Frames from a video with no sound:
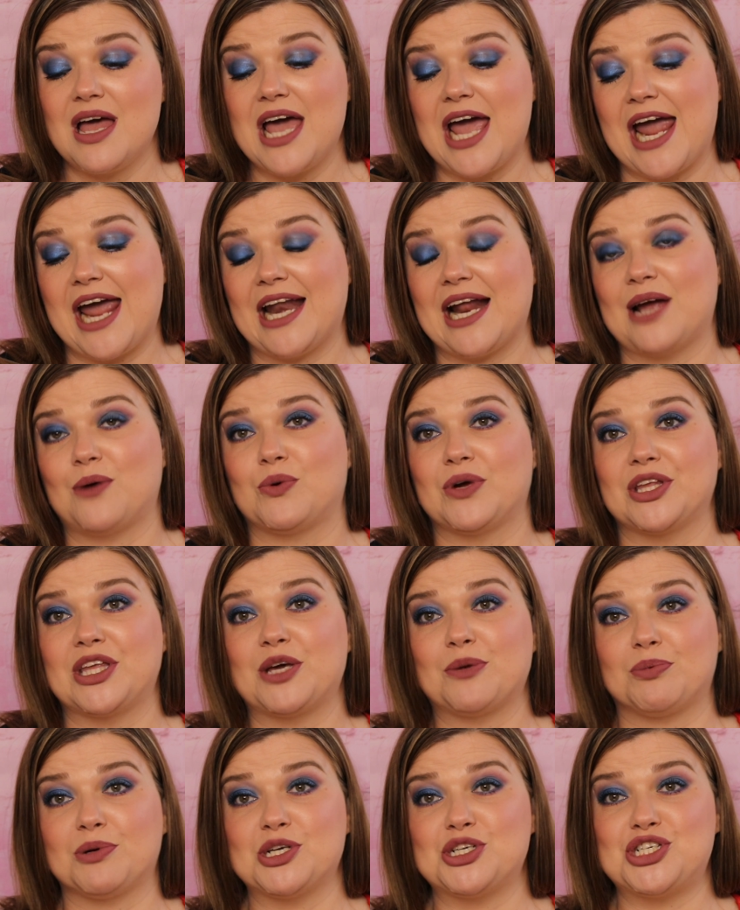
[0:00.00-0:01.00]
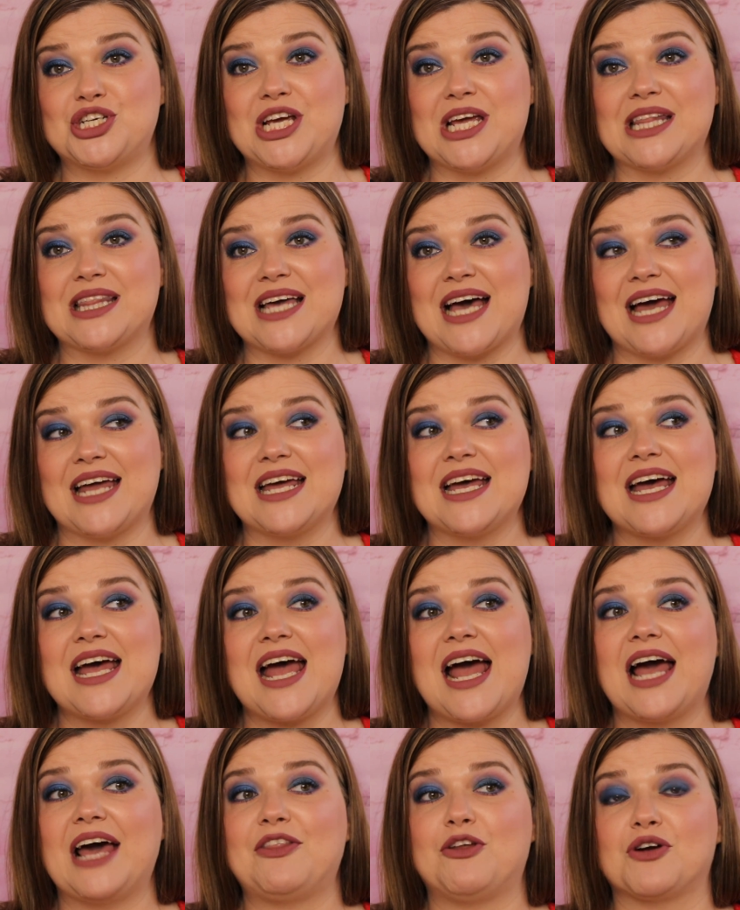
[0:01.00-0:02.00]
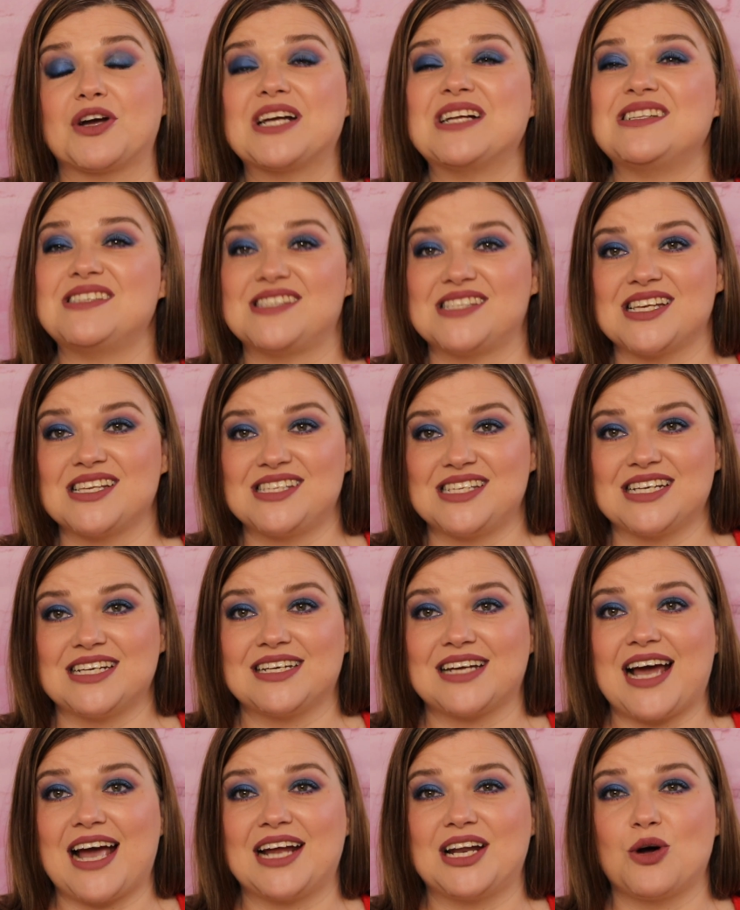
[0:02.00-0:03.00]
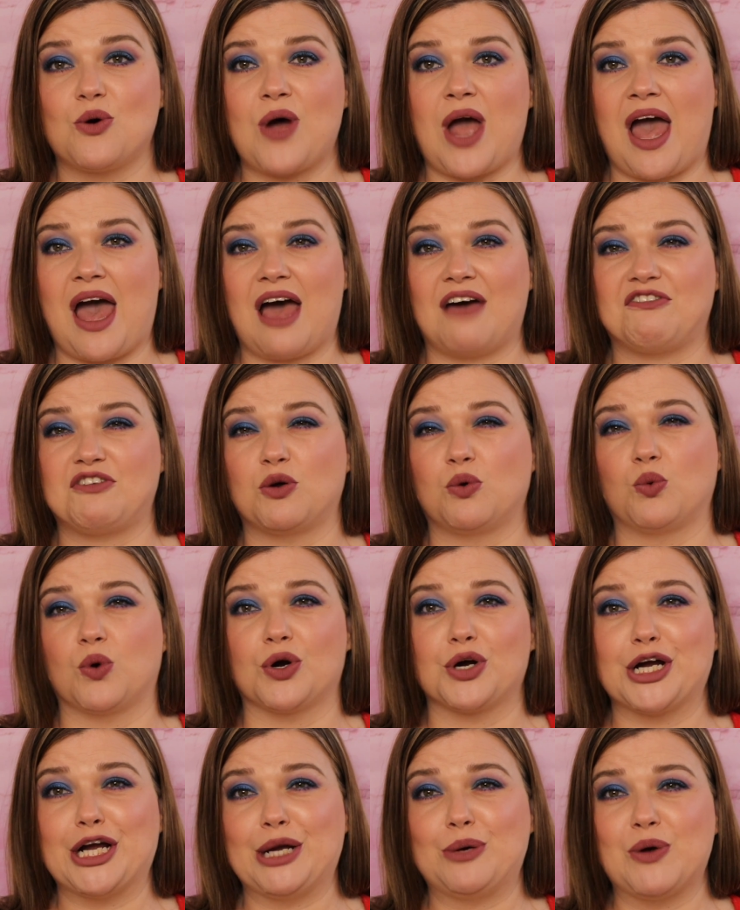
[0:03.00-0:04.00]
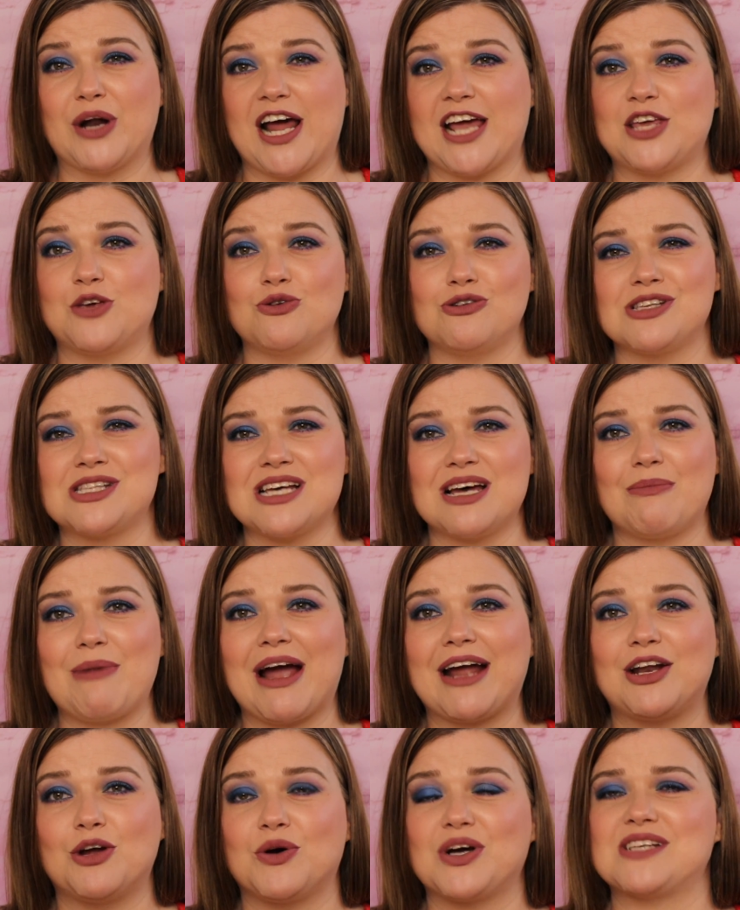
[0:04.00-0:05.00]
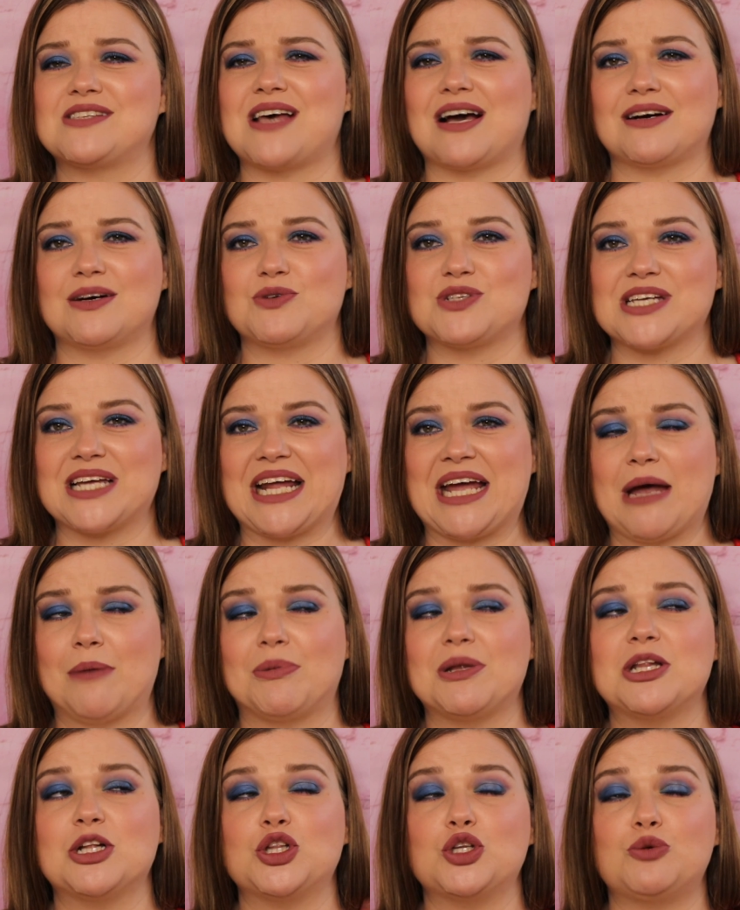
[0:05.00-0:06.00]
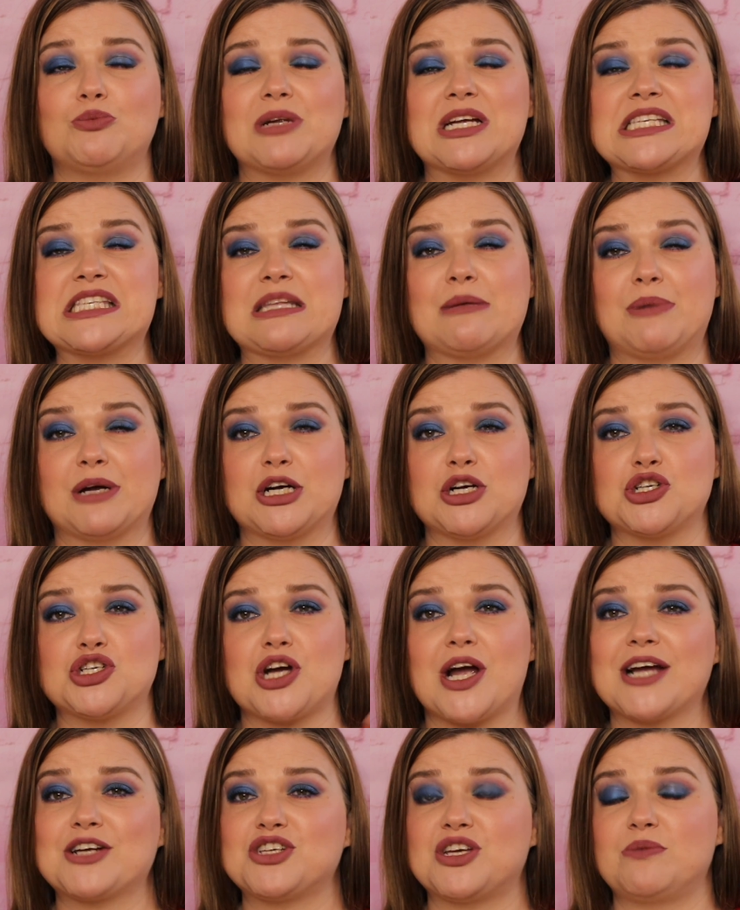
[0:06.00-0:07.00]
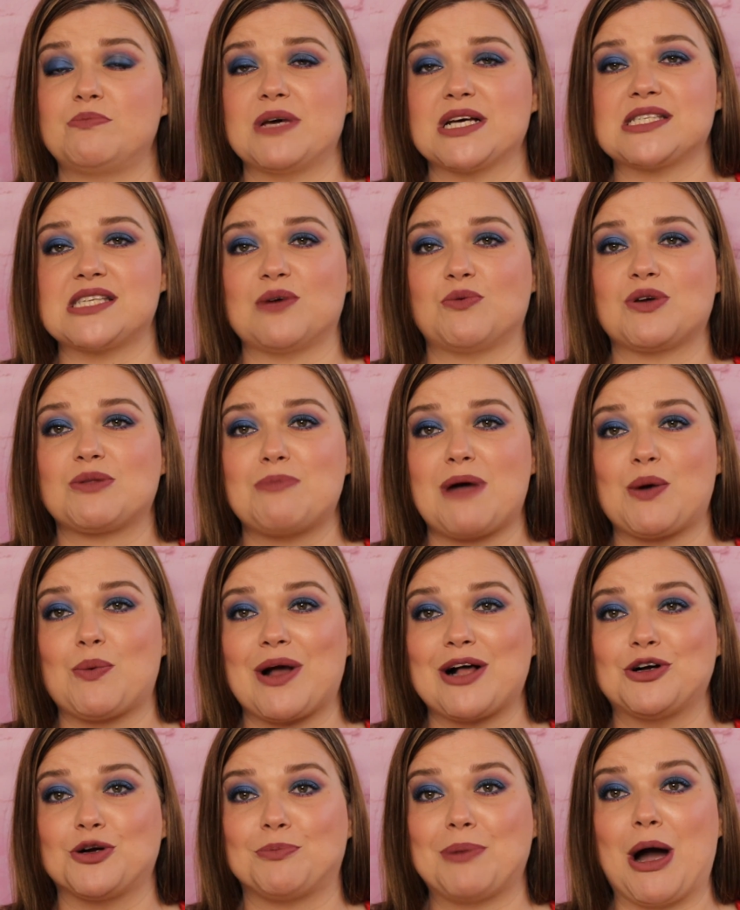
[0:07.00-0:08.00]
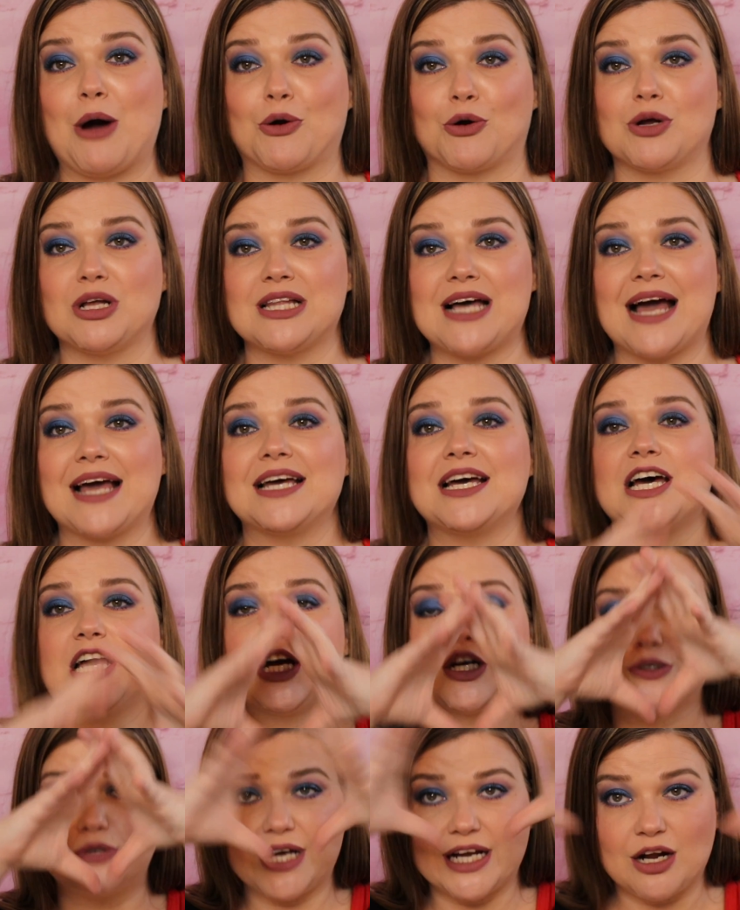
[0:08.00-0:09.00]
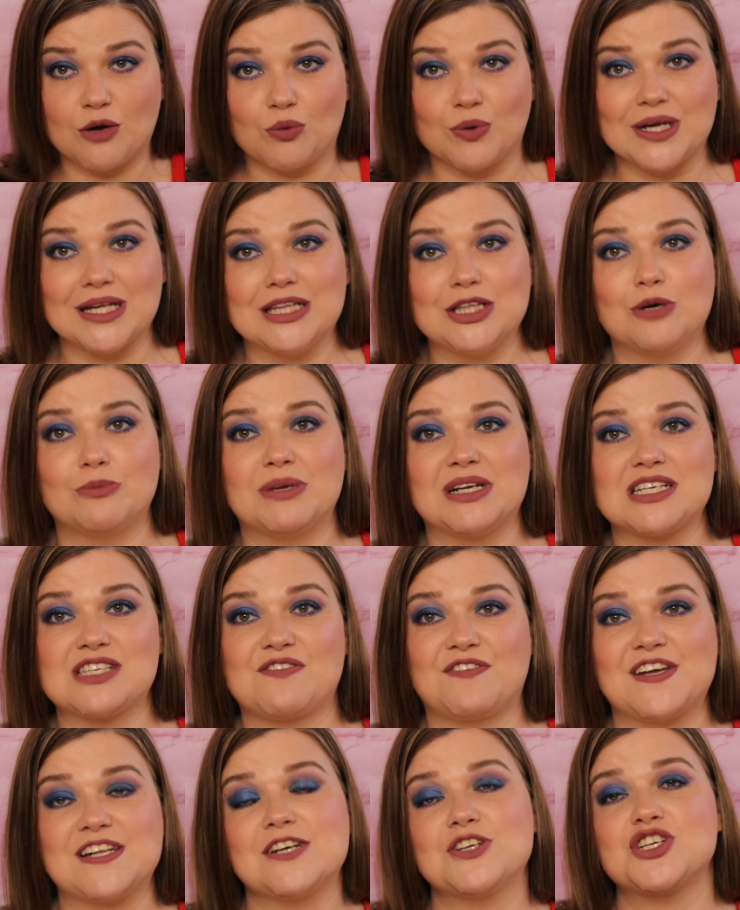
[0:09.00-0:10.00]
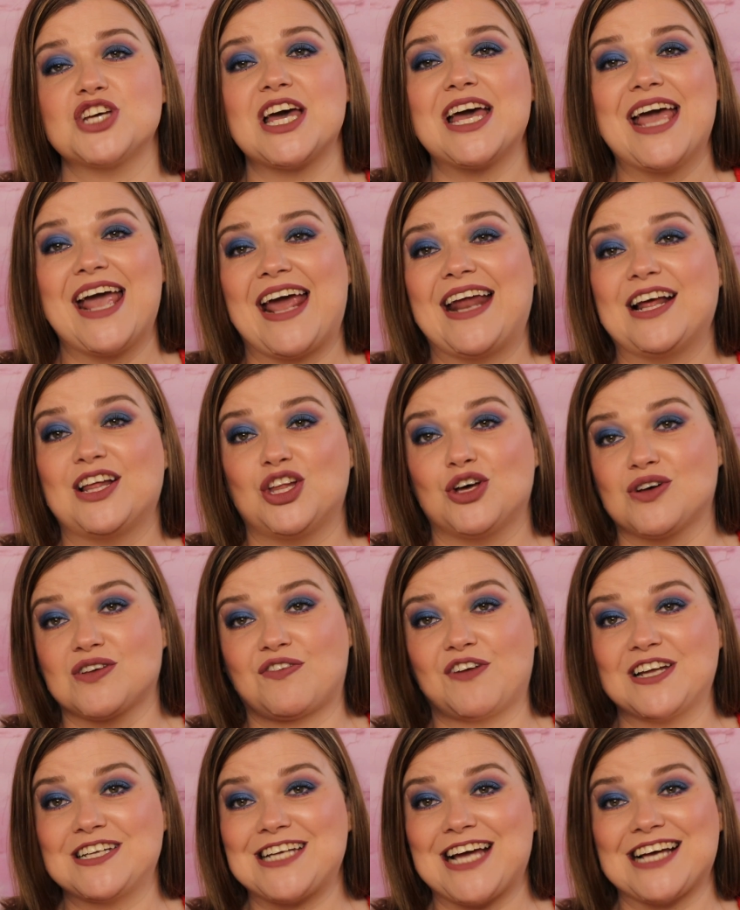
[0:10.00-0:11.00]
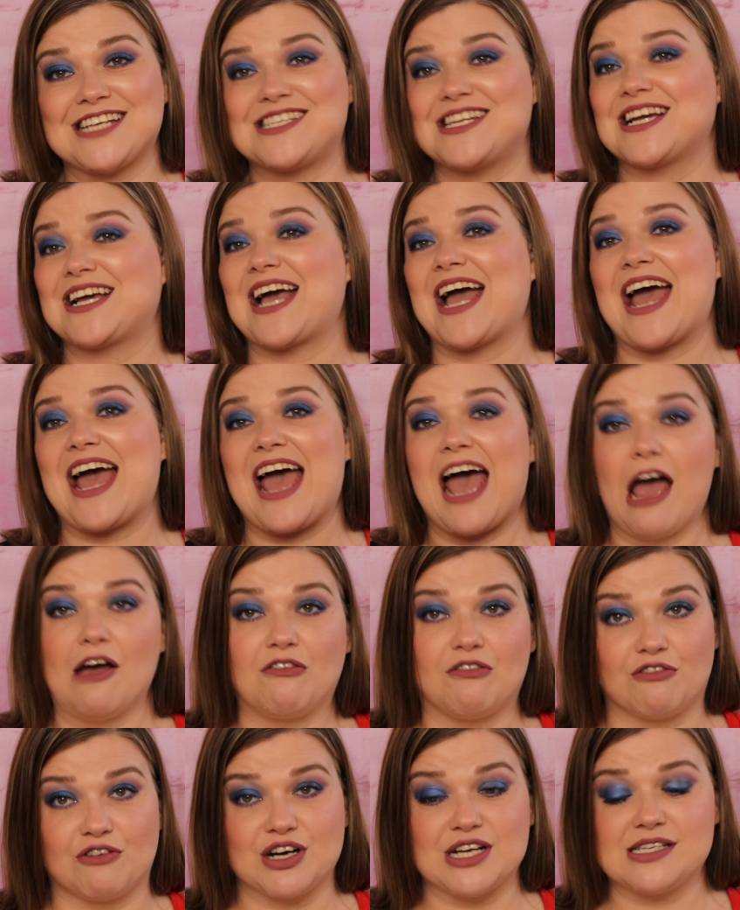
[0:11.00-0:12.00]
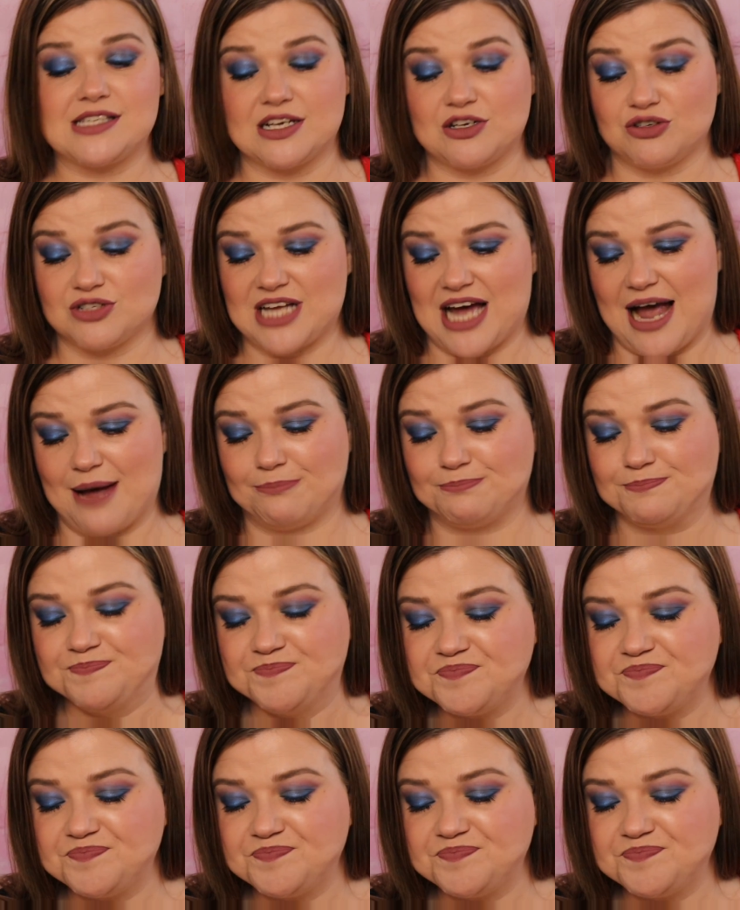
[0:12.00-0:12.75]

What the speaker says: and I really appreciate that they're consistent. I don't have to worry when I use them. I know exactly what's going to happen. The luminous, the bigger jar, I actually mix in with my regular powder a lot, create a really luminous finish, and it looks fantastic every single time.